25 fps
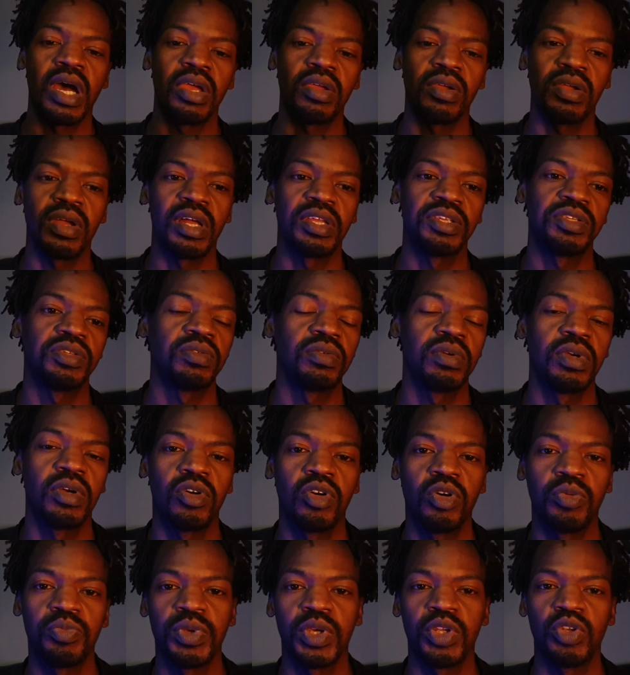you guys doing? I
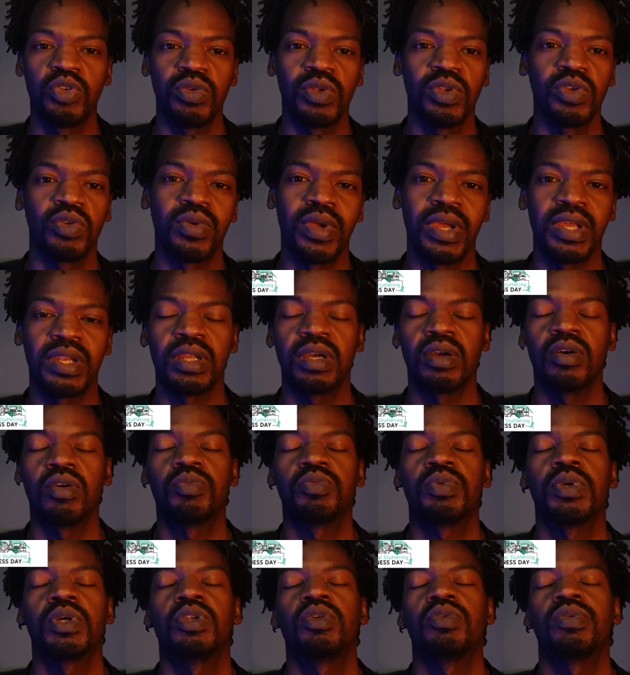hope you're doing great. I
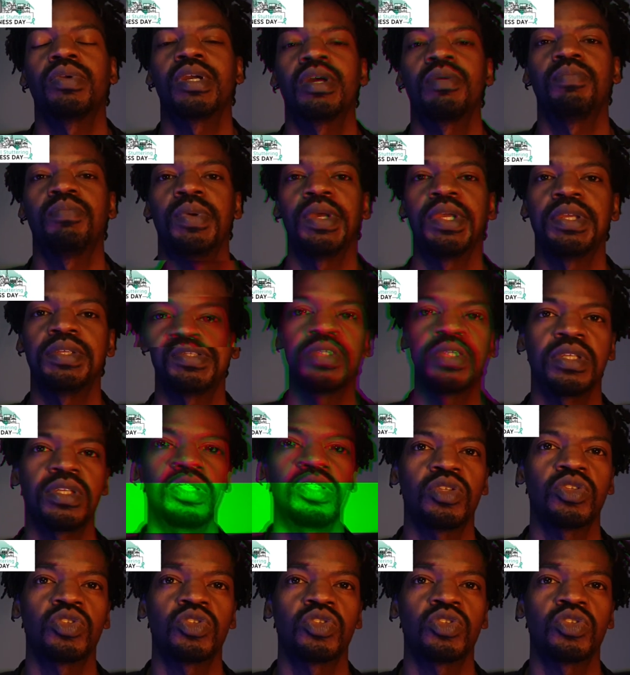hope you're doing amazing.